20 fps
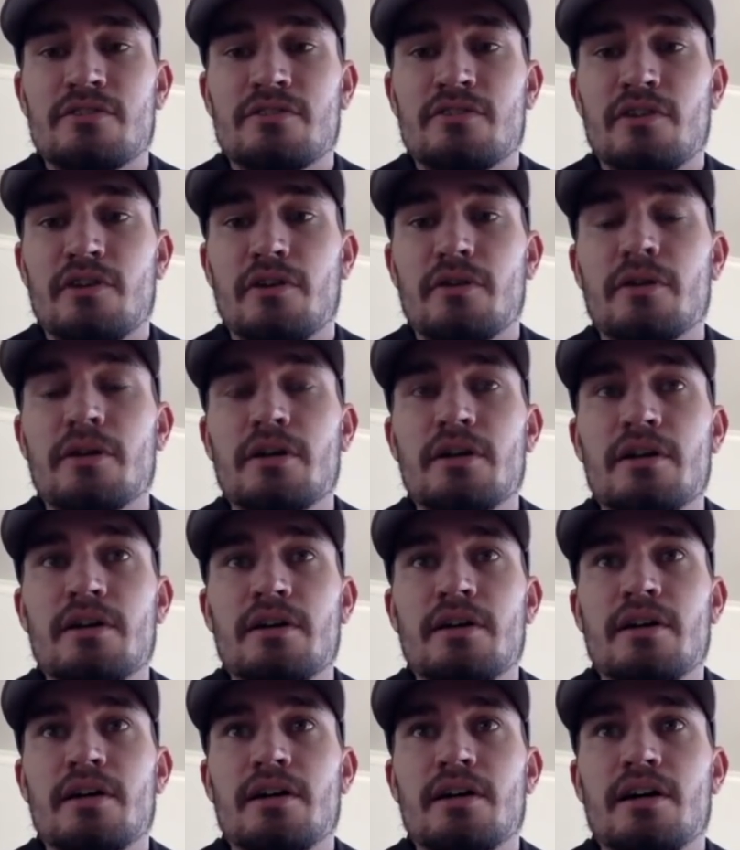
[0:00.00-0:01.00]
So
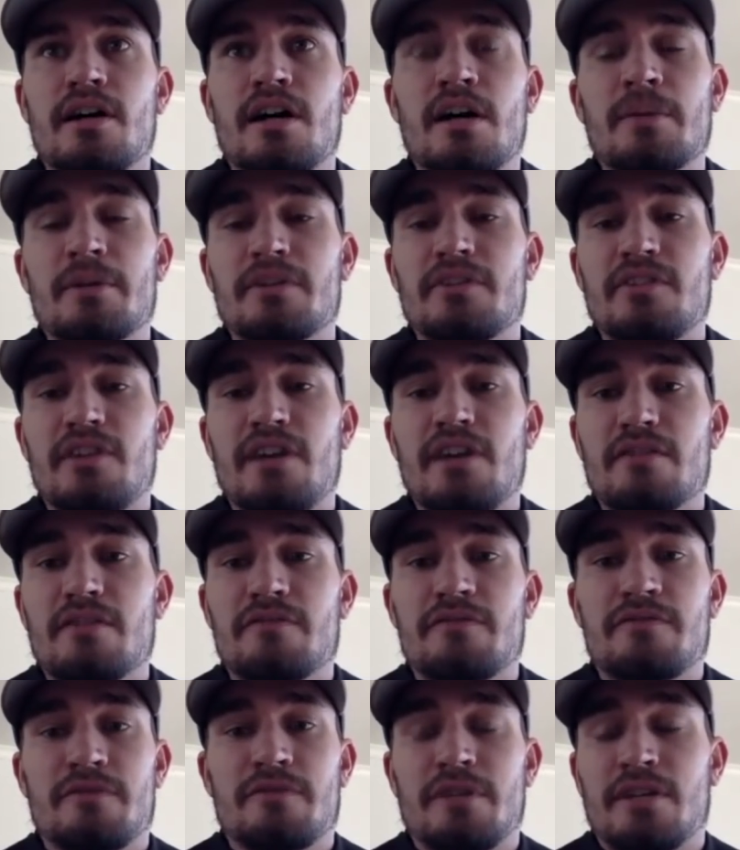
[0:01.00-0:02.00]
I'm excited
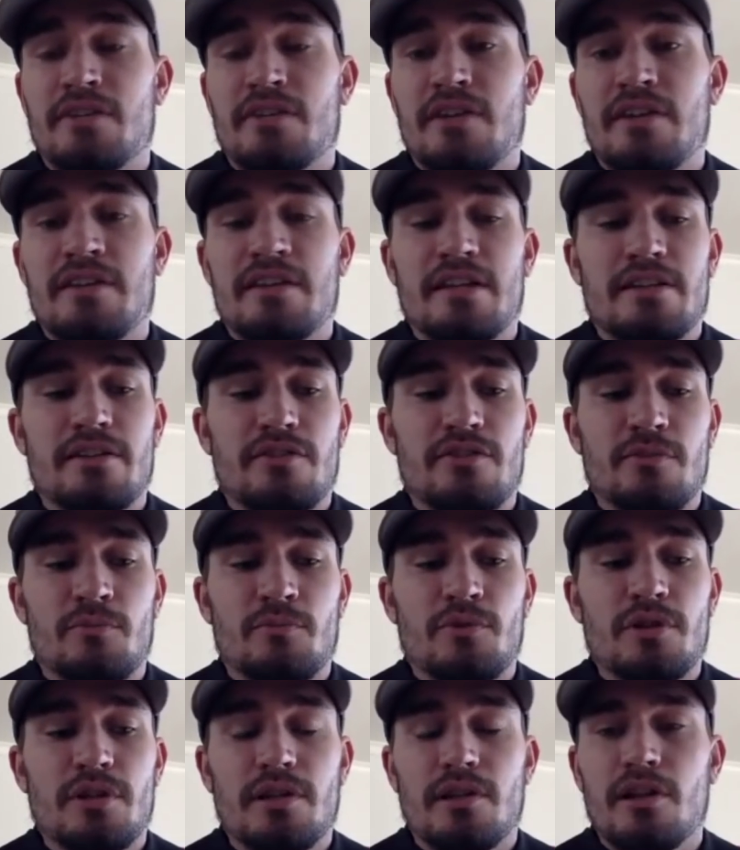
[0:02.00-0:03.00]
because I think there's some
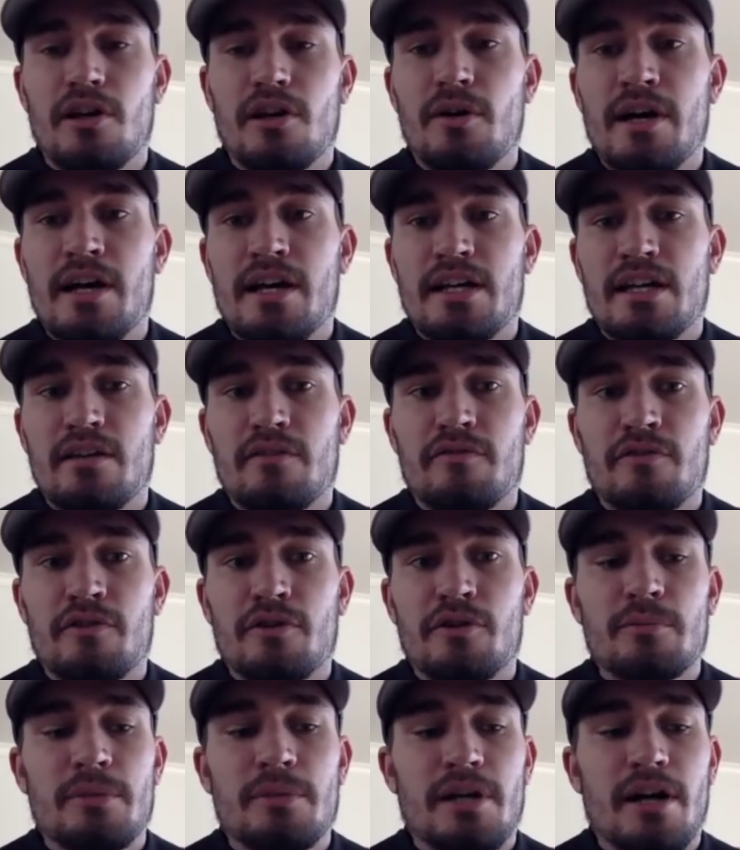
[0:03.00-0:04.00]
really low hanging
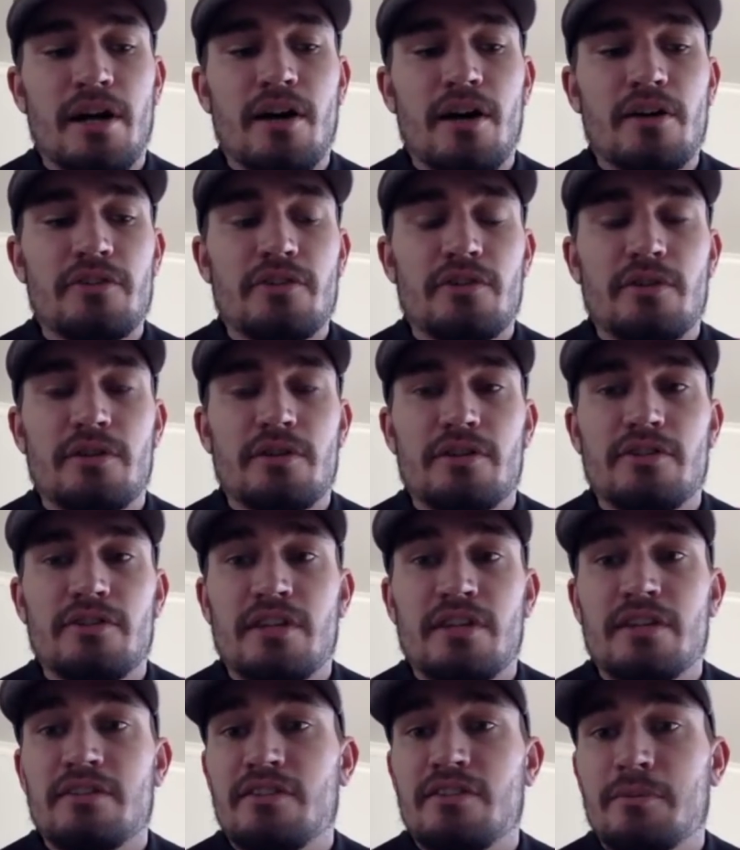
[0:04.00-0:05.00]
fruit, but I also
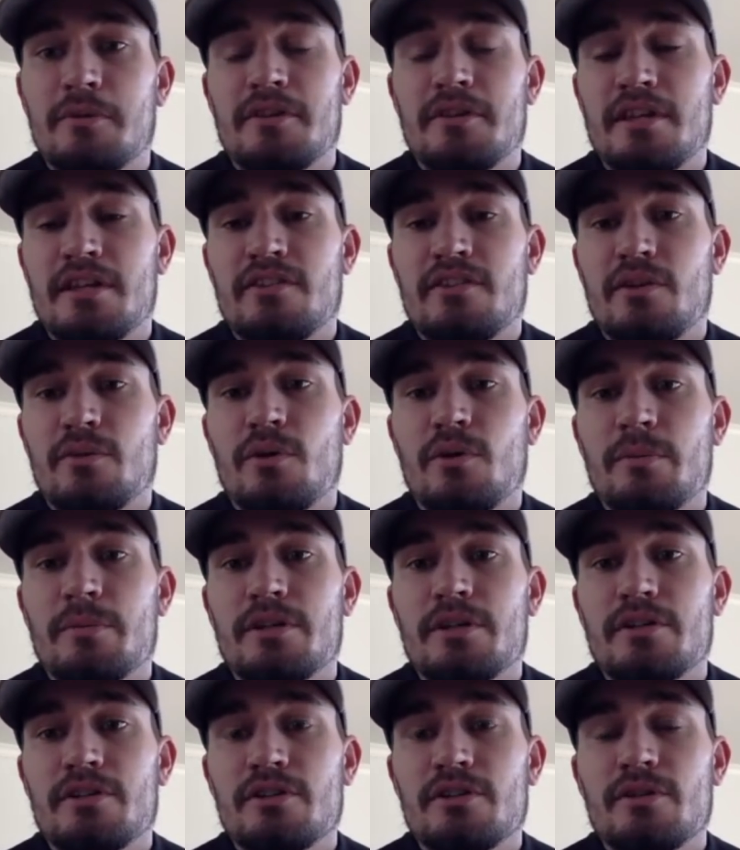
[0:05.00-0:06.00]
understand some of the things they want me
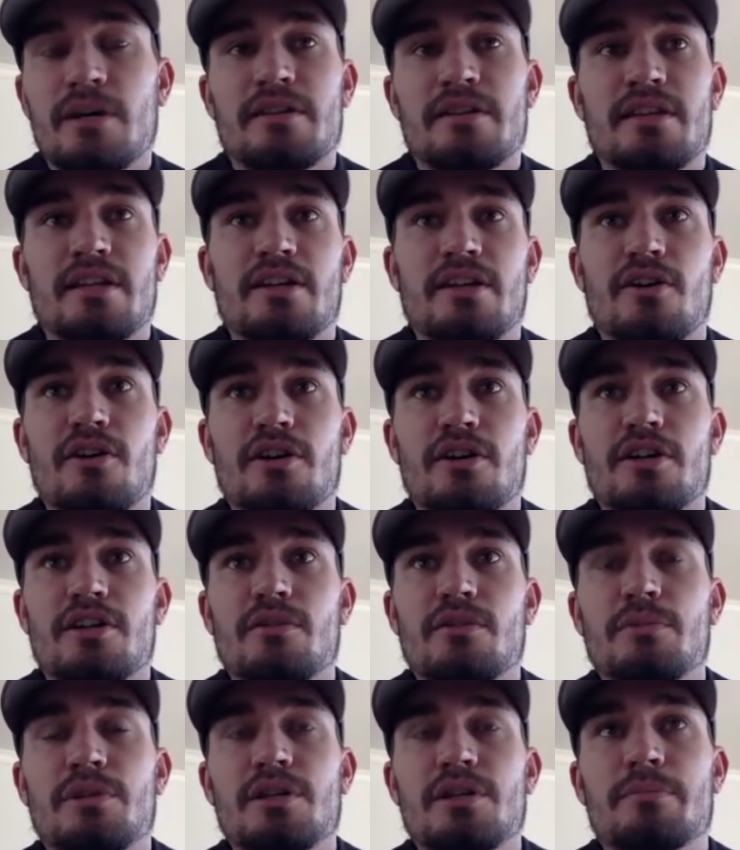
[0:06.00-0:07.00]
to do, I think, are going
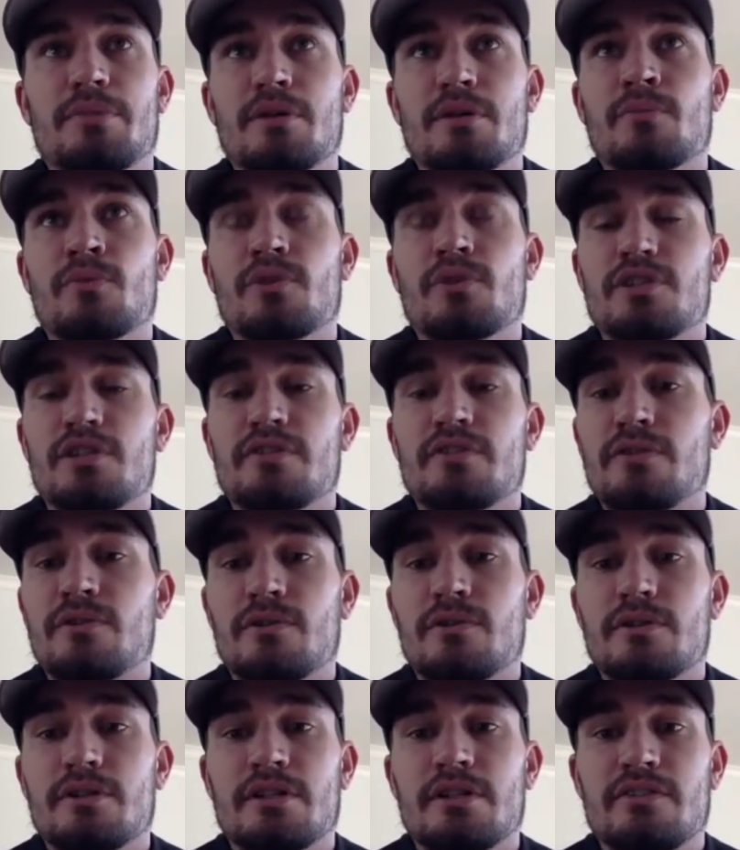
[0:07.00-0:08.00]
to be a bit more
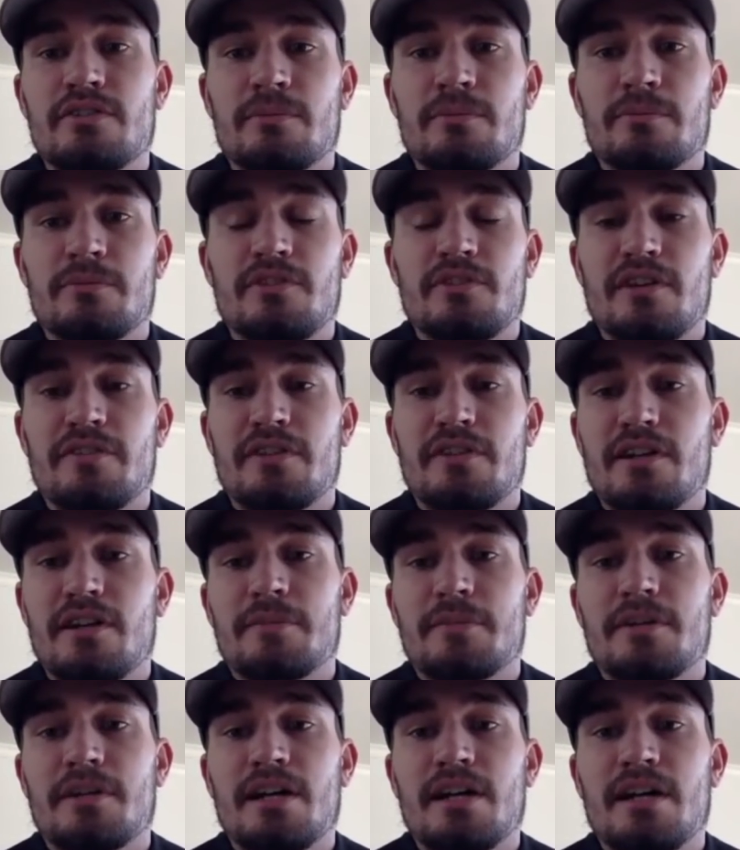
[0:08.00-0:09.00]
difficult, and some stuff that
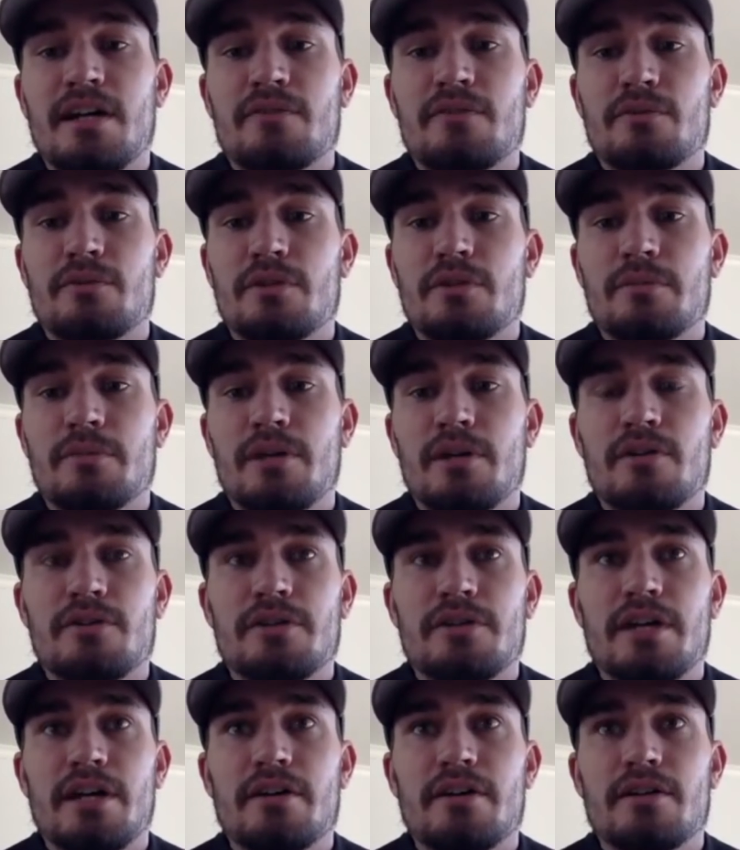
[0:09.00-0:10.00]
I'm going to have to really buckle
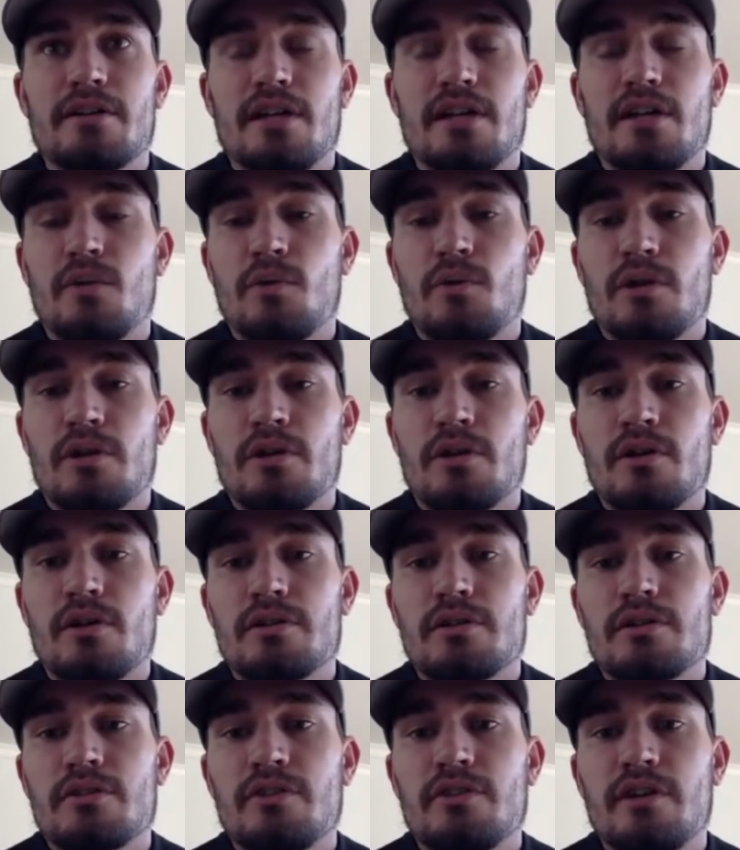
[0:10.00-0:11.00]
down and, like, work
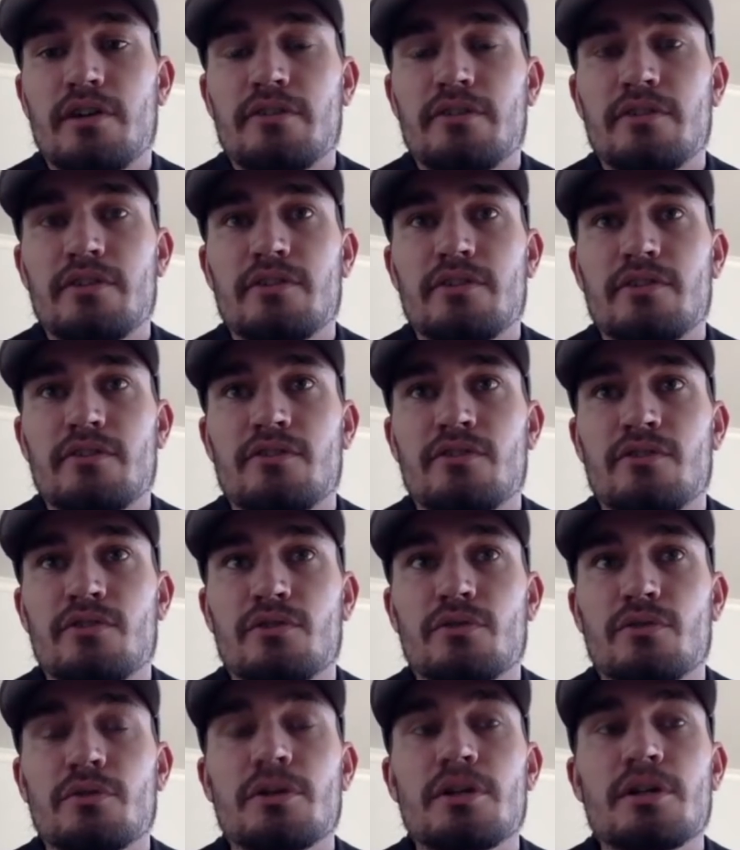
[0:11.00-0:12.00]
hard this off season
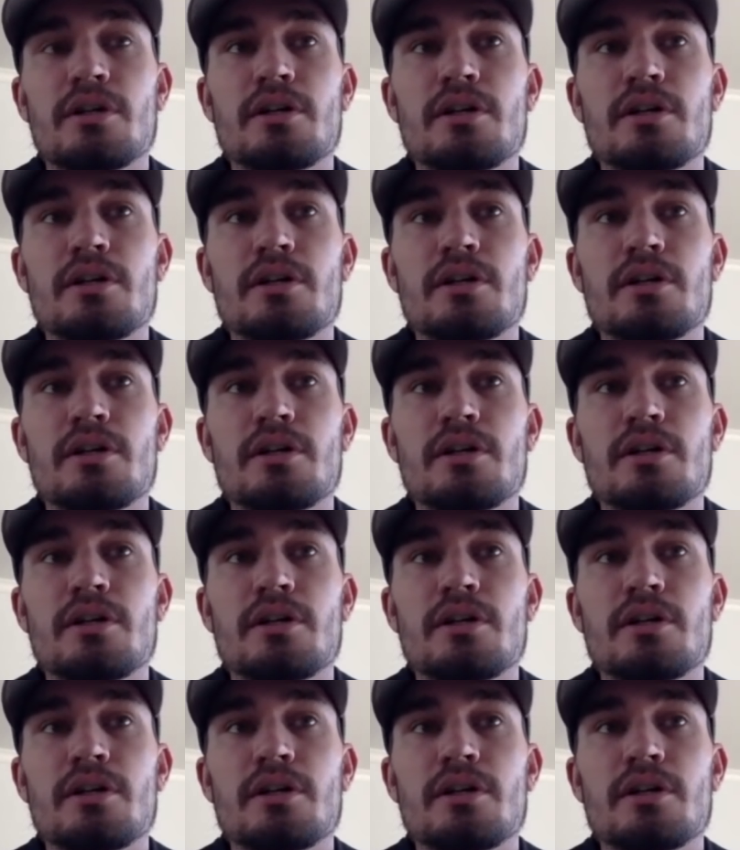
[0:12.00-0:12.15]
to